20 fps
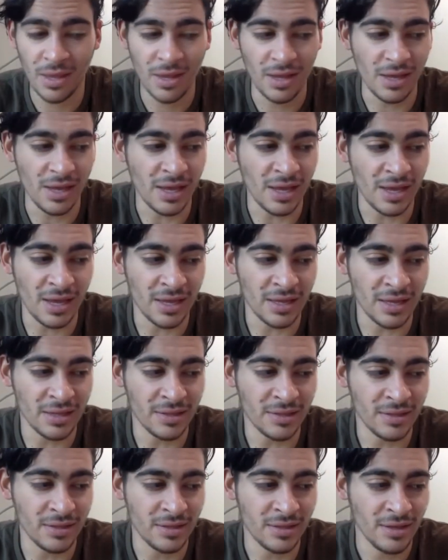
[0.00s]

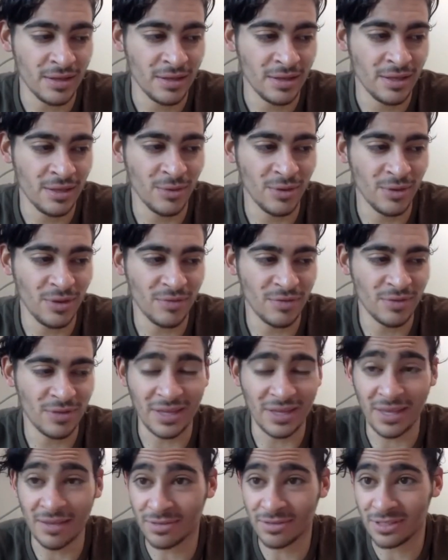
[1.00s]
And he would even
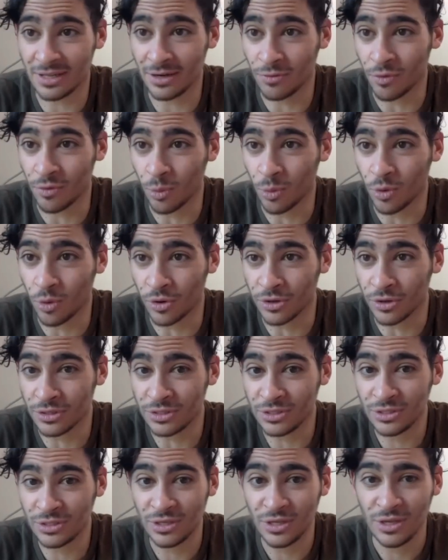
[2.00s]
like give us little
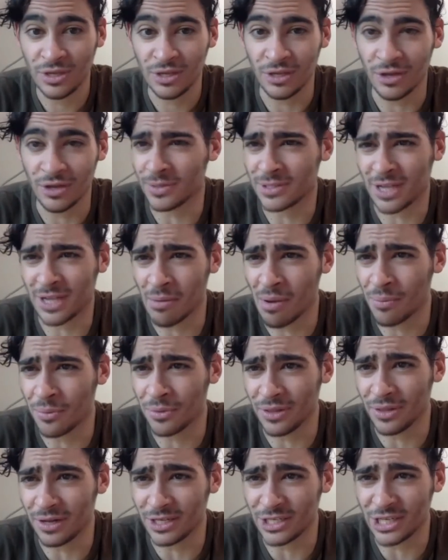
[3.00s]
rewards. He'd always come up
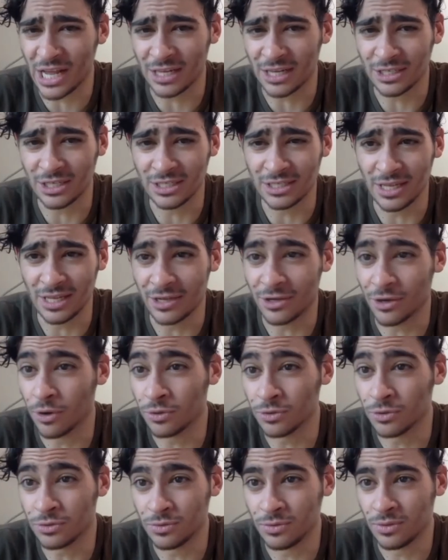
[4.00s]
with little challenges, like
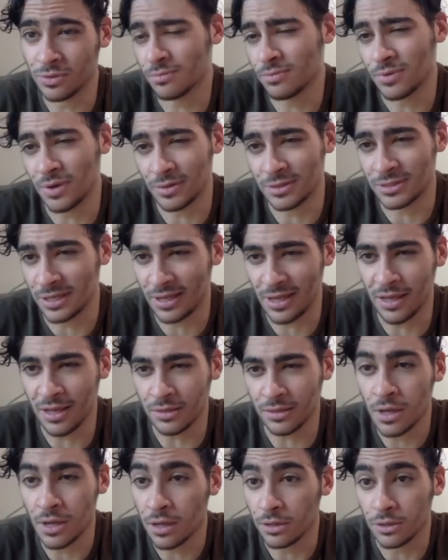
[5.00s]
go when I was like
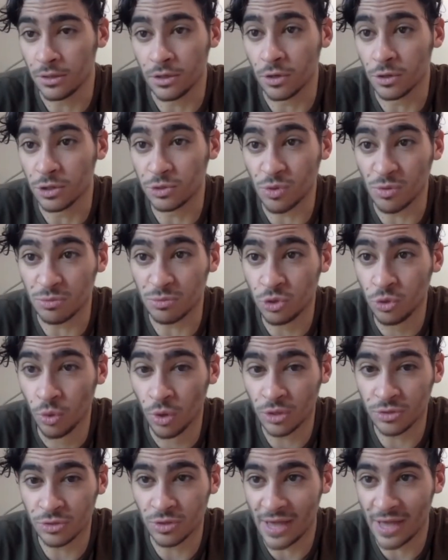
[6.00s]
eight, go swim
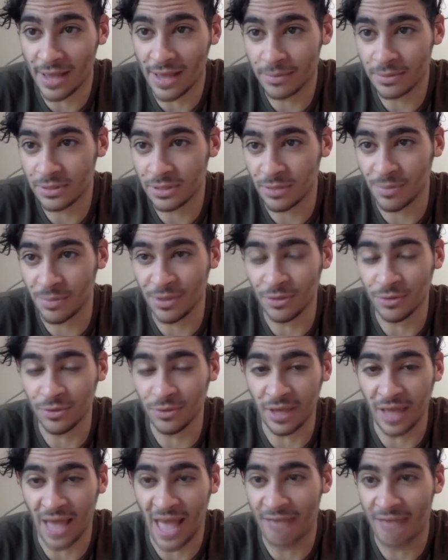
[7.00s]
200 laps. I'll pay you
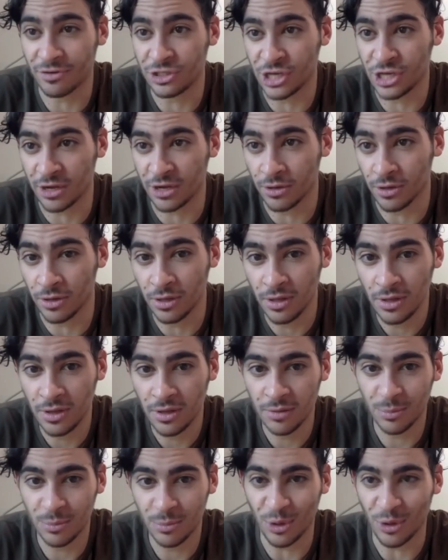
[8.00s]
like half a shekel
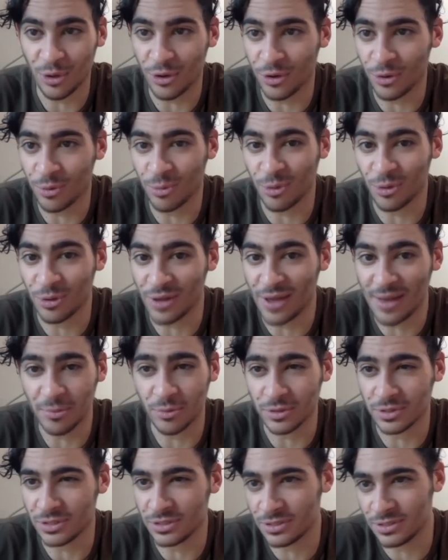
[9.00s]
per per lap, which